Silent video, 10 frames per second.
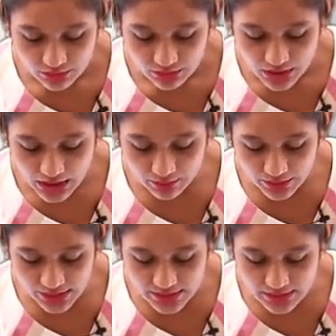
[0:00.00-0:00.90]

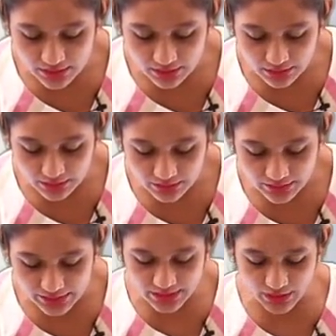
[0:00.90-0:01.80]
harmless,
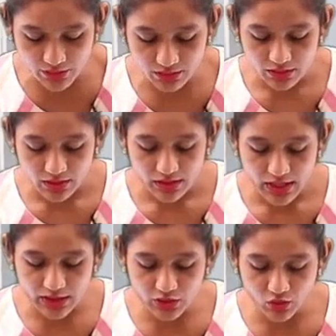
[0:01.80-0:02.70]
threshold,
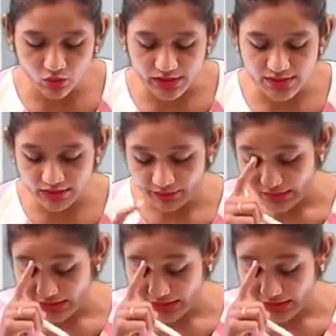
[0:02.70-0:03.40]
and no risk.